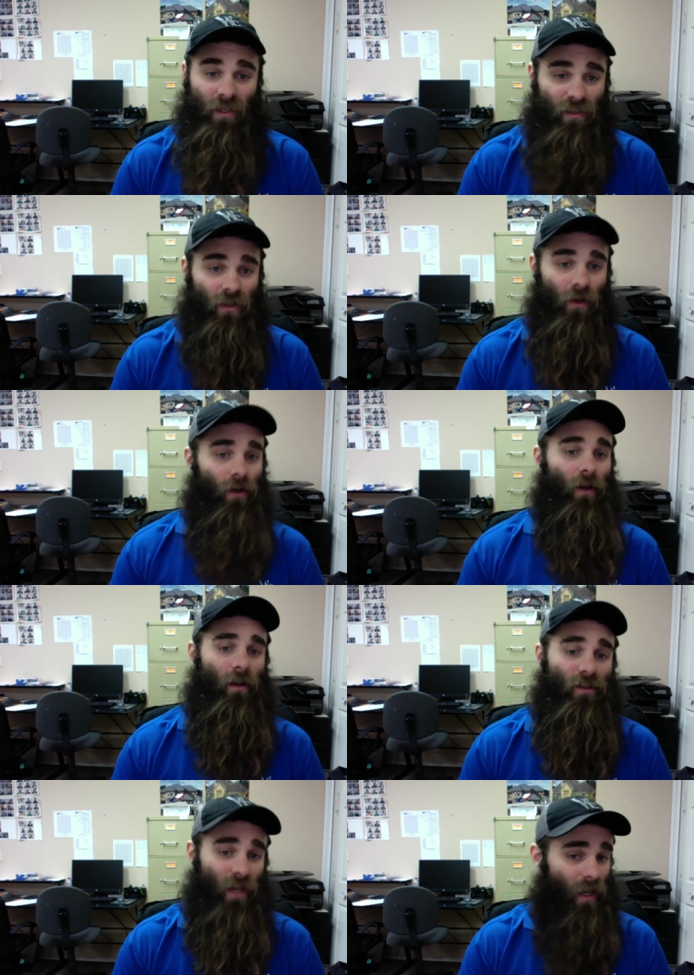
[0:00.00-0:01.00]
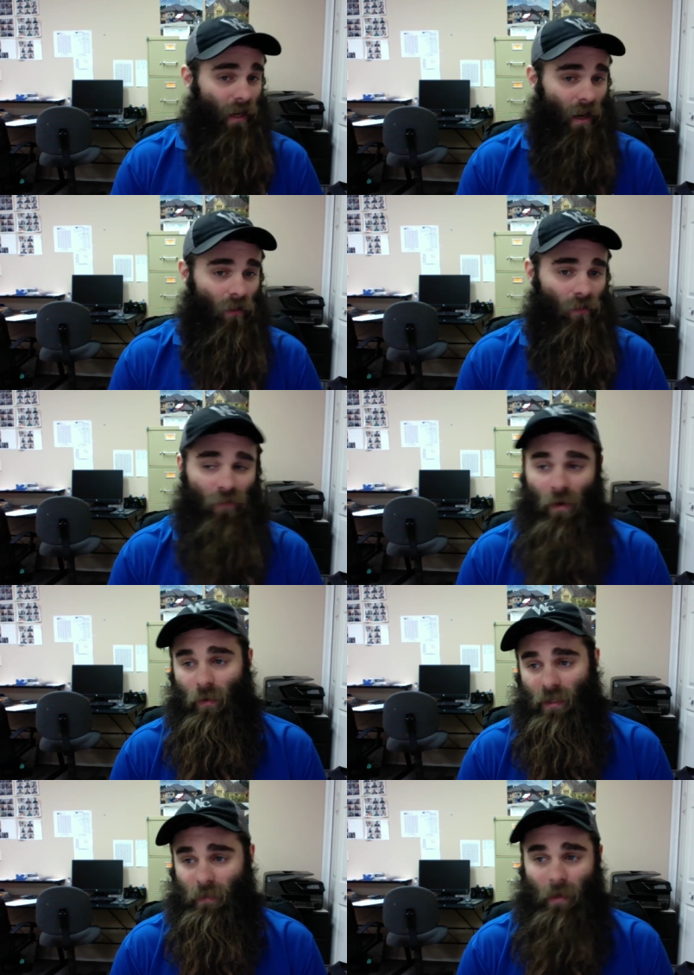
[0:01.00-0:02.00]
It's good. Check it out. If you don't
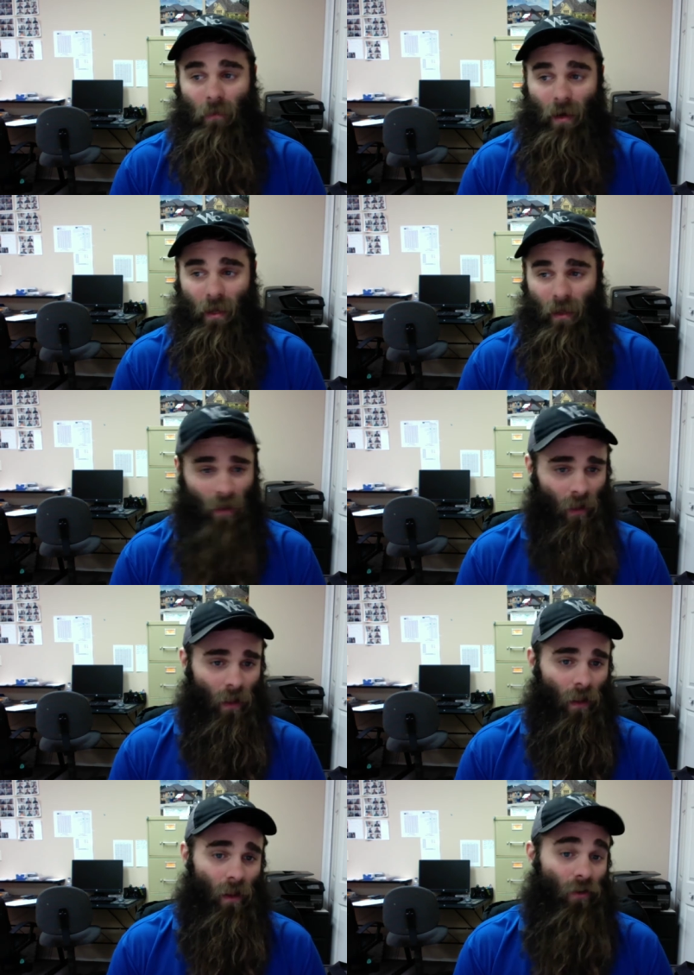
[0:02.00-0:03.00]
want to spend money and